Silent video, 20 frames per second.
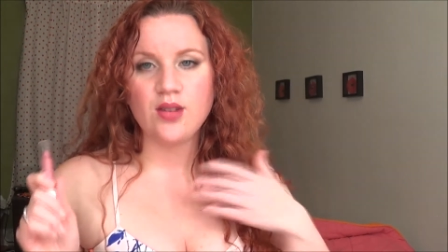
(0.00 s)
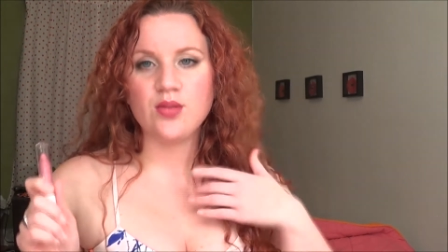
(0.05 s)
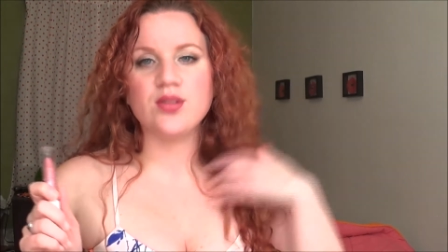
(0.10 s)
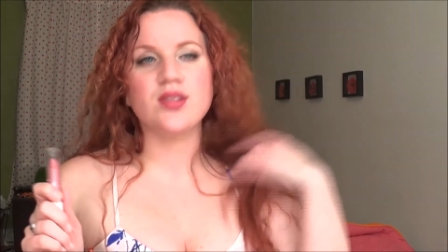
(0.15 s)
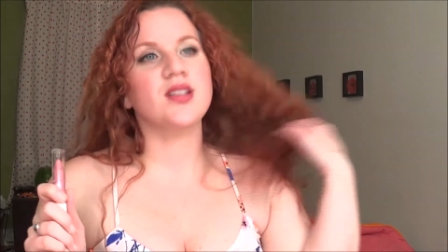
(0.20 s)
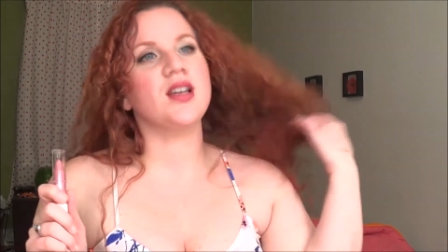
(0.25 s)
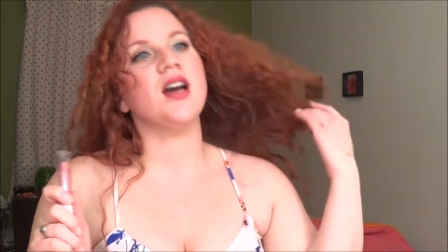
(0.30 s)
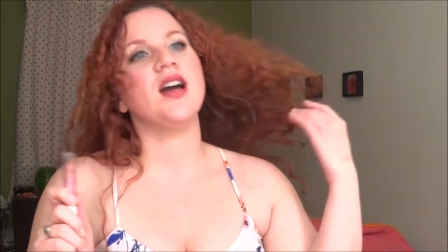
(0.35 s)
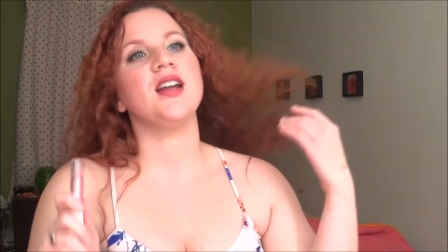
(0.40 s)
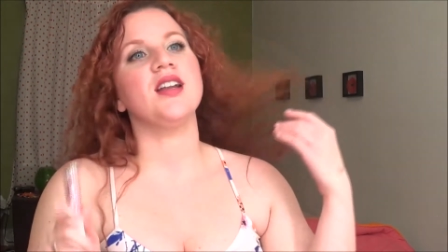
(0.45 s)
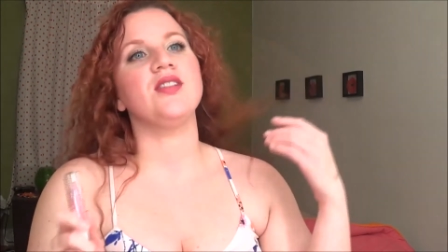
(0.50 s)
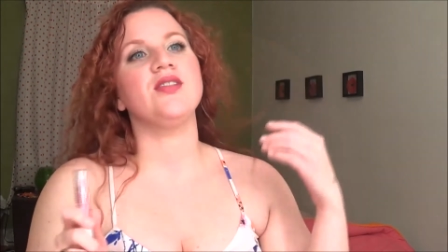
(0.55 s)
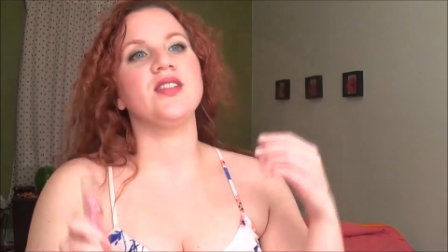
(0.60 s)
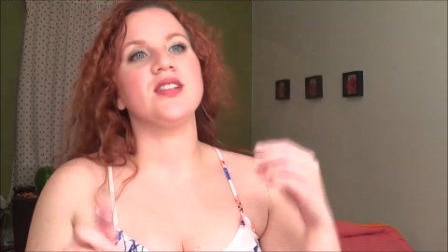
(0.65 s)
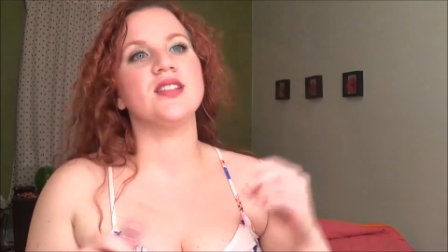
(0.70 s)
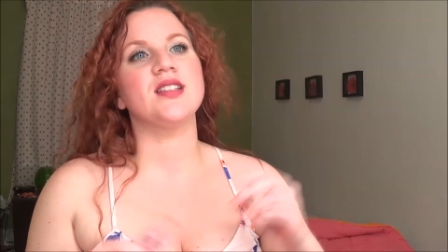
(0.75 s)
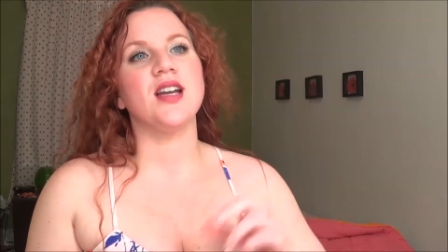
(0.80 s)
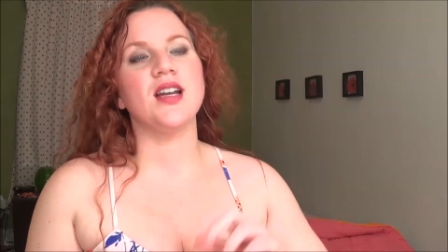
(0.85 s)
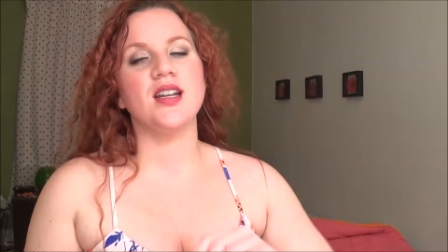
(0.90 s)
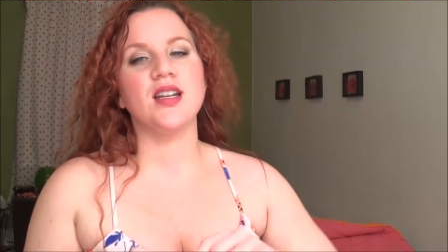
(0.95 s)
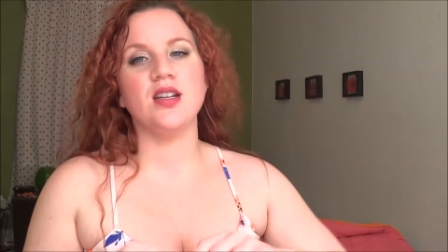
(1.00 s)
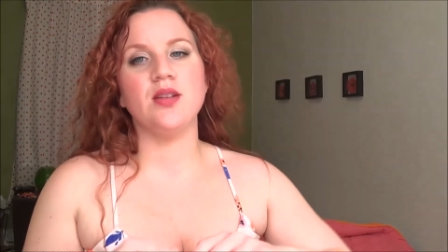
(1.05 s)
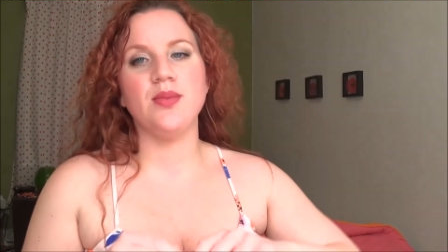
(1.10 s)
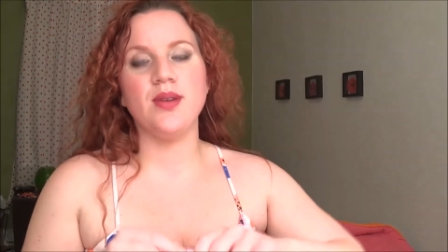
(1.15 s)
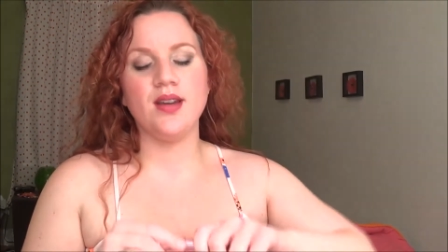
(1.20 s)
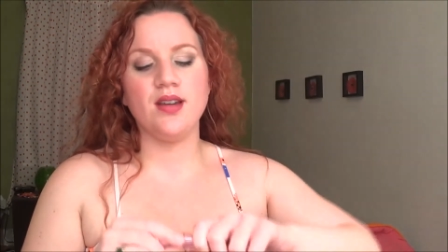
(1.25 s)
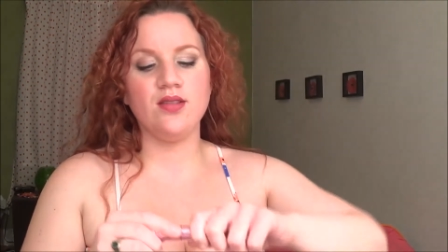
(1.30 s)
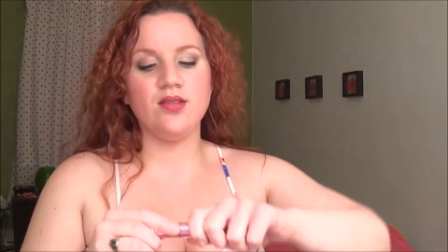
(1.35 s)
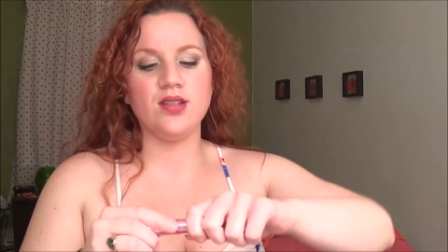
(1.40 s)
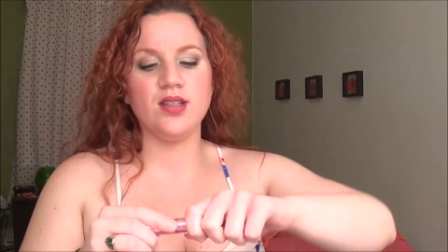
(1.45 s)
was kind of excited
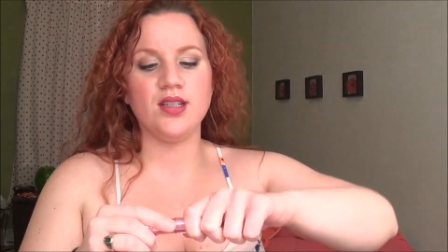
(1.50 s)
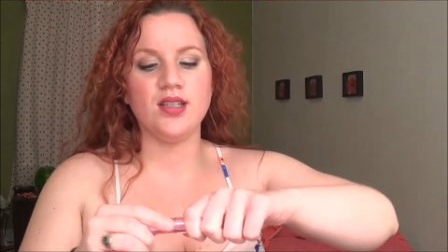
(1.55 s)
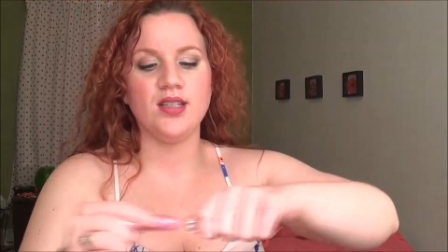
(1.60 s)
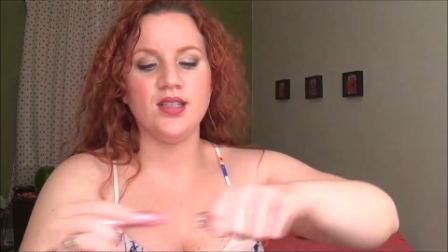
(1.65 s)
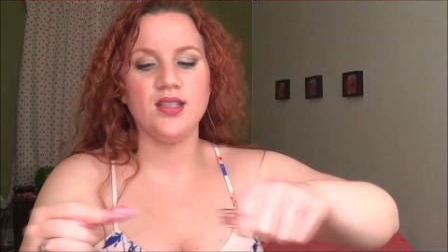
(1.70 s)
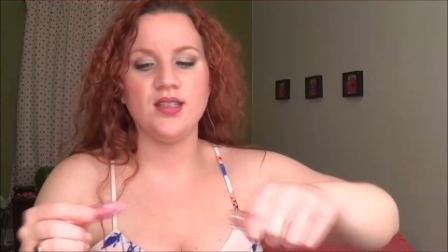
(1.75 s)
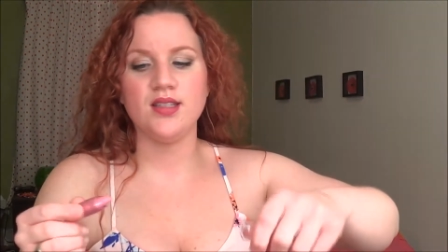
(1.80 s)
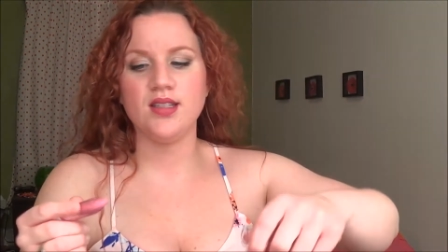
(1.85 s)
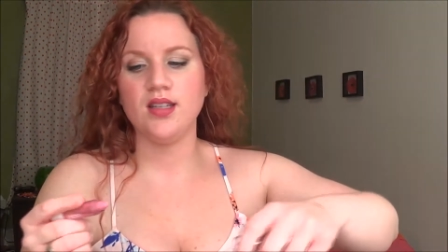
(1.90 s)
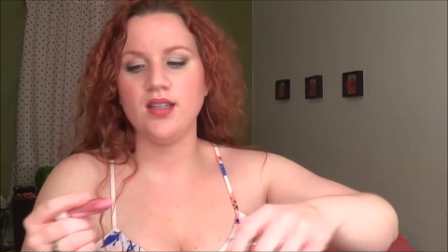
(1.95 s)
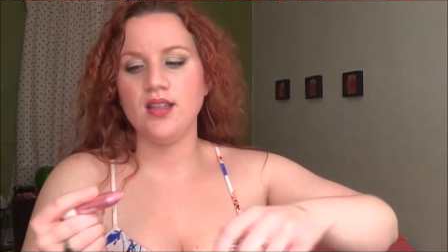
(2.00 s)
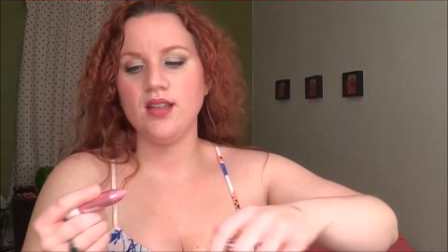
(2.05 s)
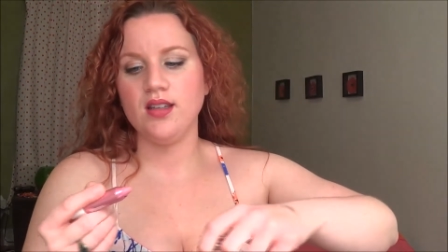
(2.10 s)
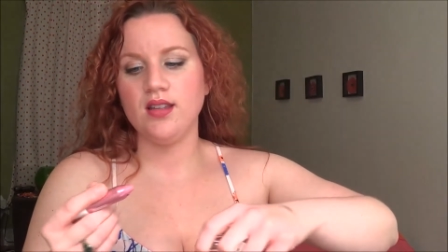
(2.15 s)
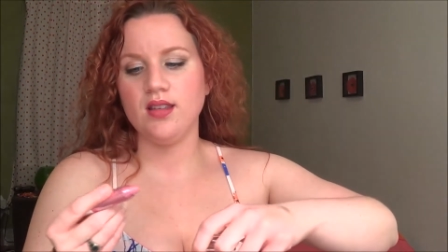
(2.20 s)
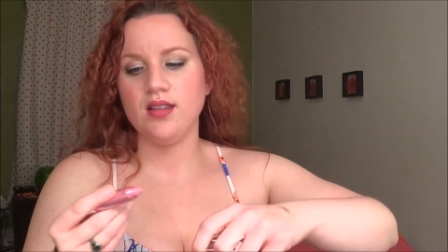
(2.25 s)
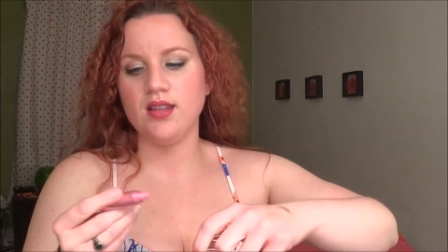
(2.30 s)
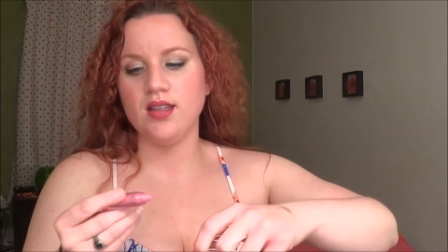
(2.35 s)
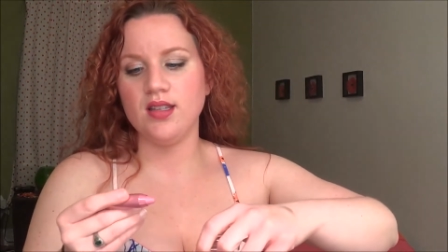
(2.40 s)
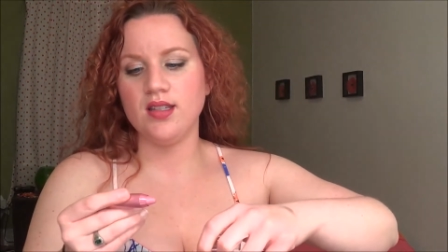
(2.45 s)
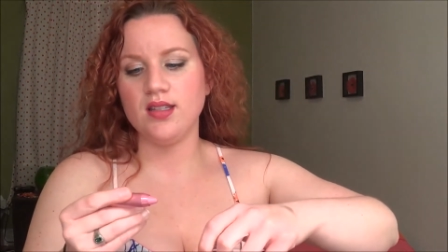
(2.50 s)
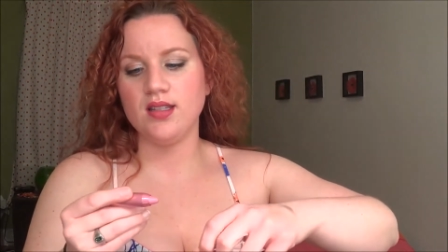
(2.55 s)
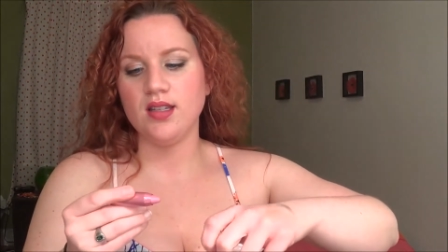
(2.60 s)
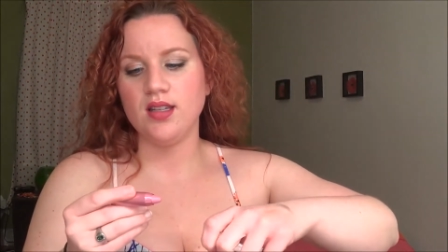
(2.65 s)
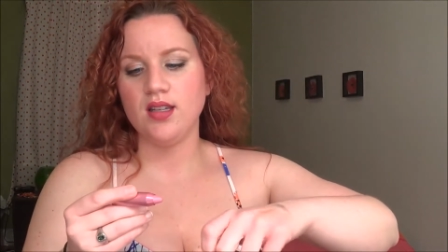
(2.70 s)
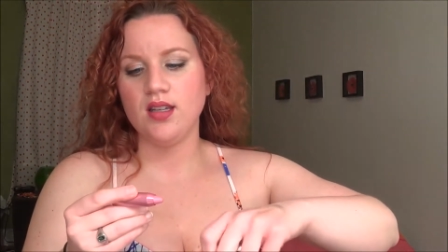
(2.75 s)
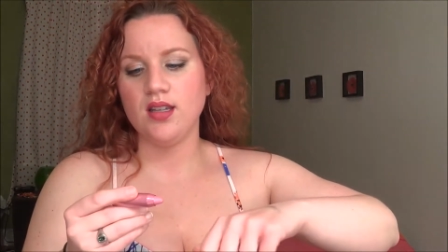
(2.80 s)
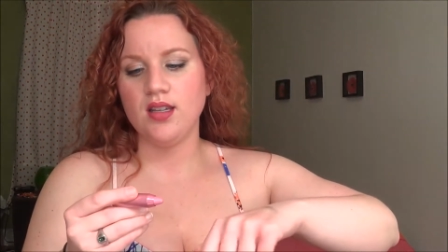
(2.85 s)
about is this